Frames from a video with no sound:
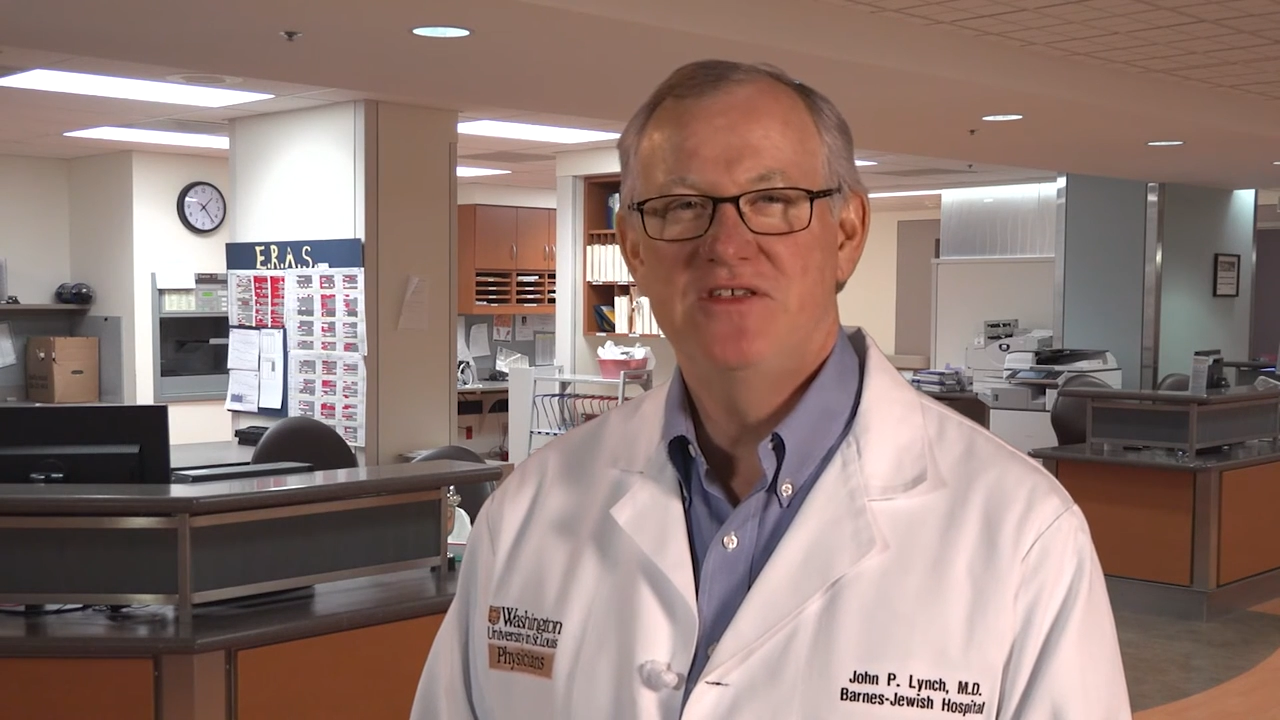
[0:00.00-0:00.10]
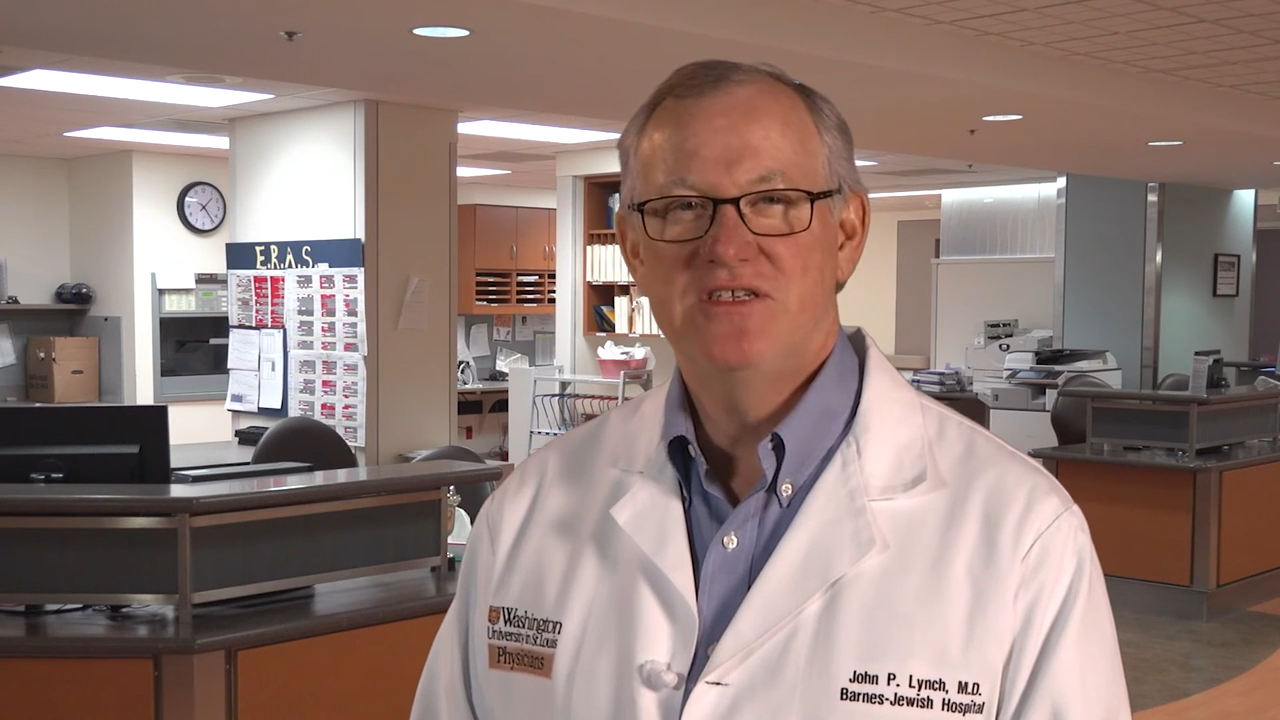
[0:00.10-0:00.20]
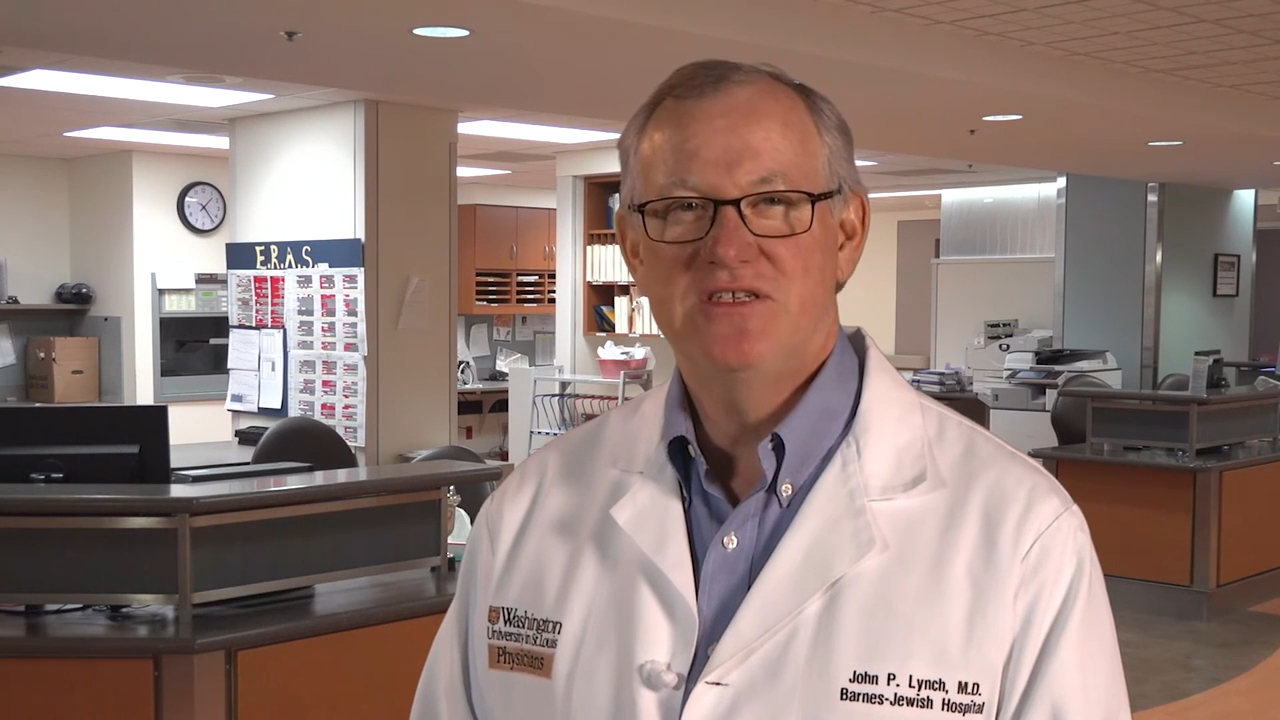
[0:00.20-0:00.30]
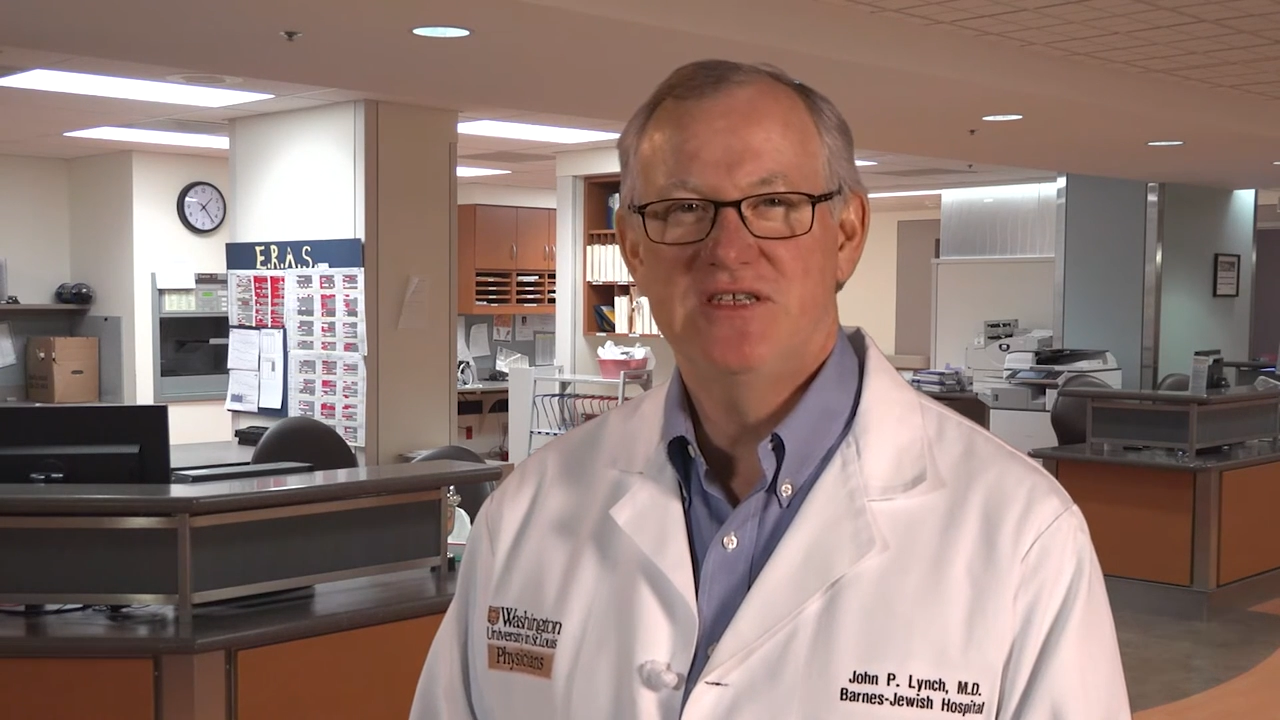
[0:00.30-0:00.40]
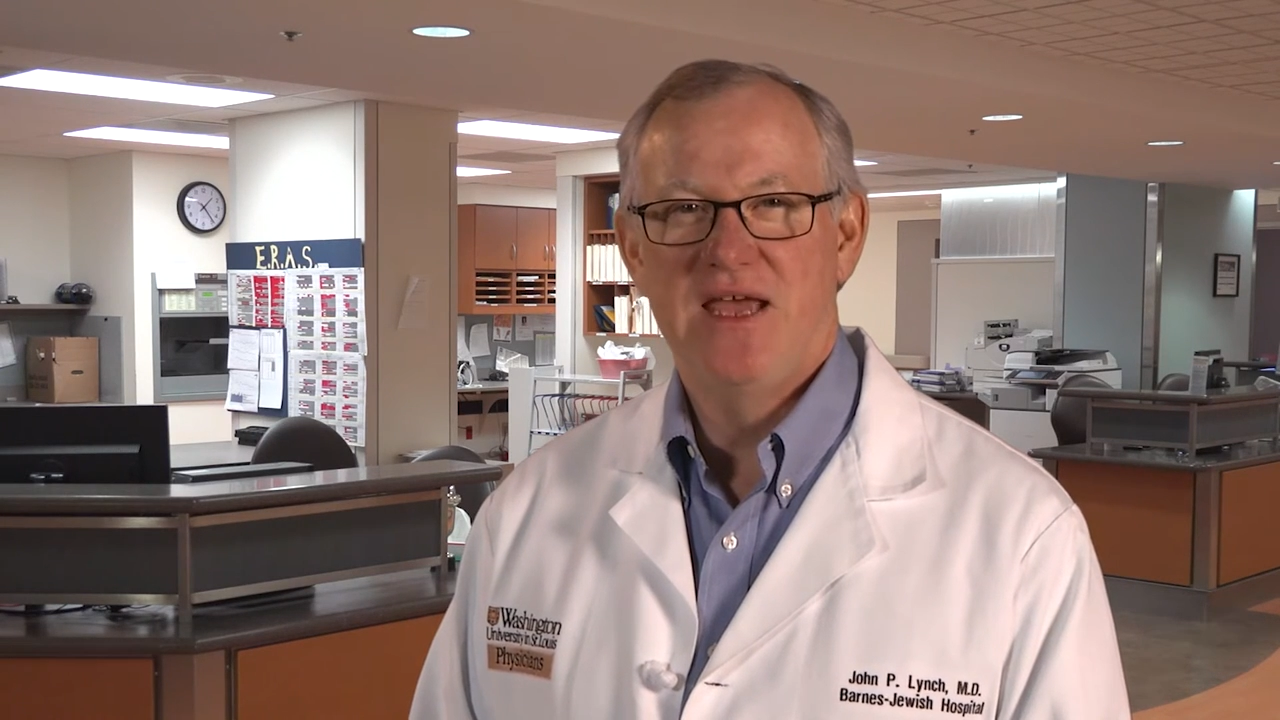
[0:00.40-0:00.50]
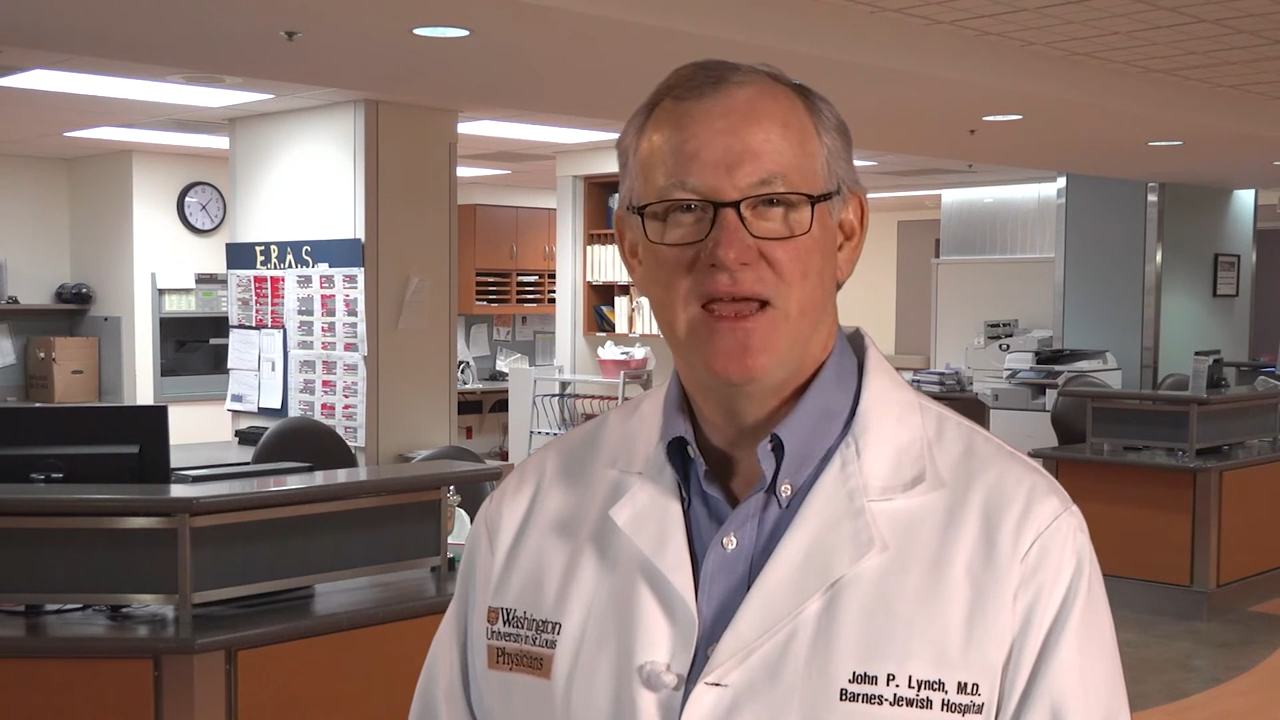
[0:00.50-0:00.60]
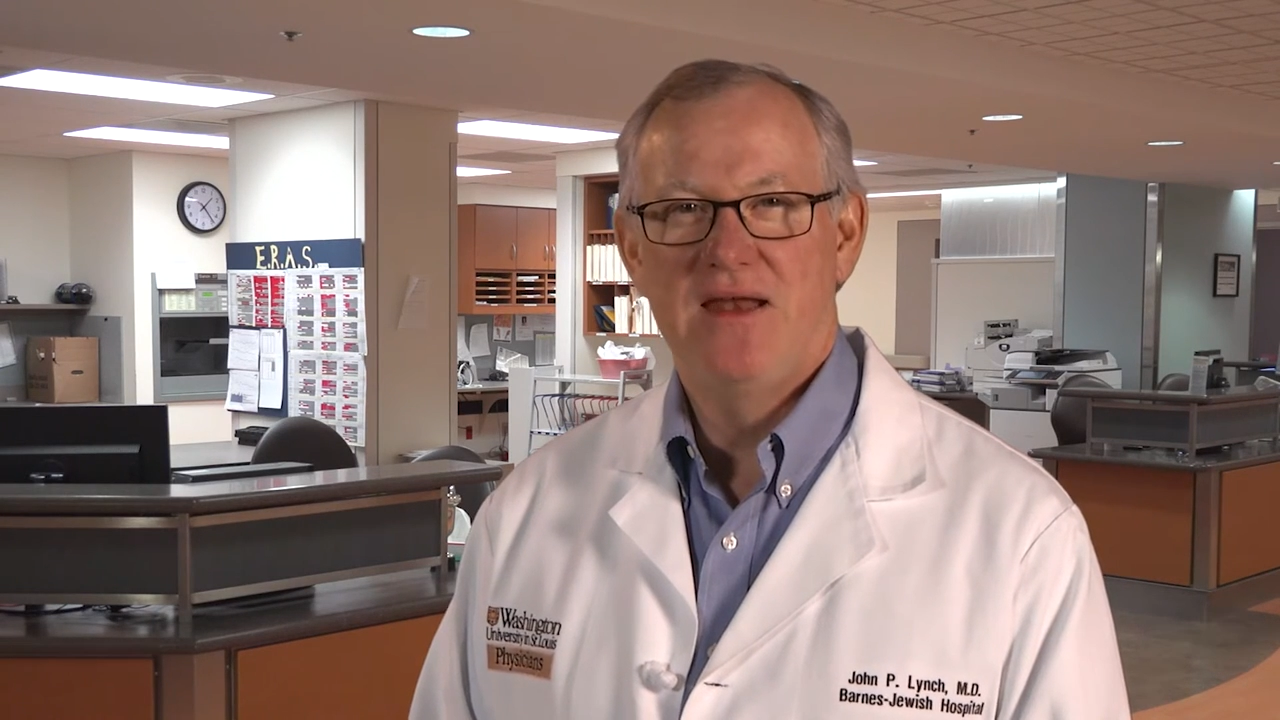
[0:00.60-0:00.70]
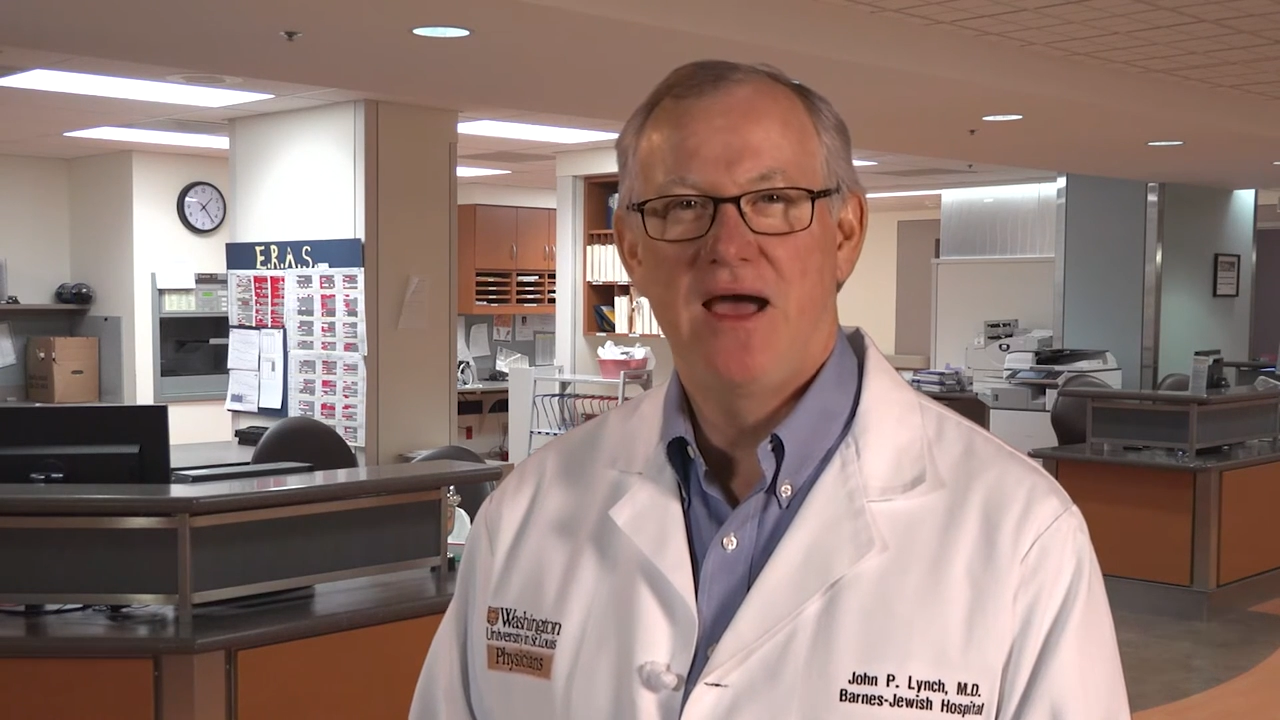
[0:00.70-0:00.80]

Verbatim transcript: sustain